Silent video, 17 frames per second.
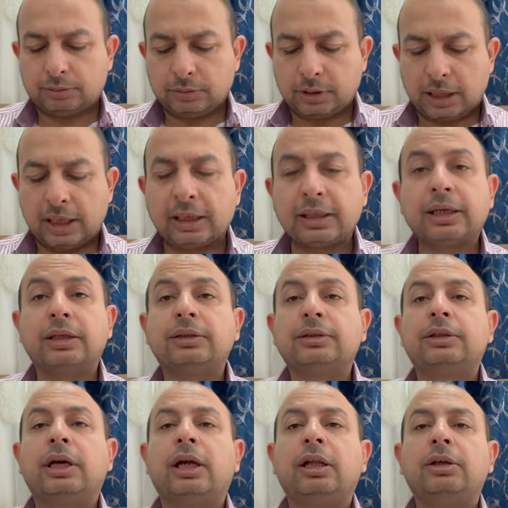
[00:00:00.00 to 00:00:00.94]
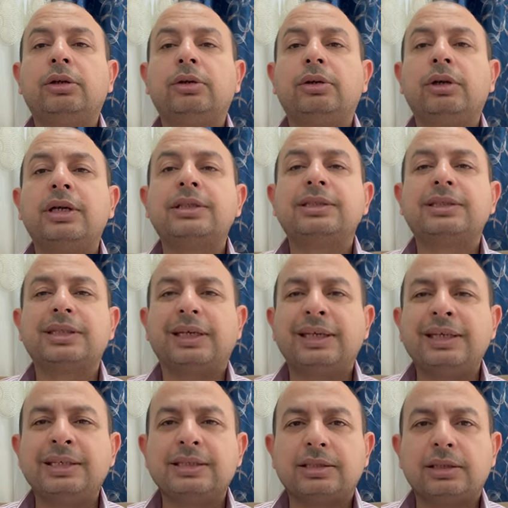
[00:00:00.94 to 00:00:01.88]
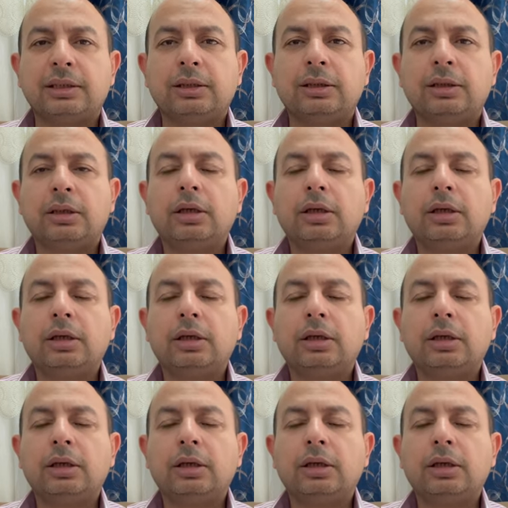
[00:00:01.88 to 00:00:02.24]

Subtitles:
I can tell you it's easy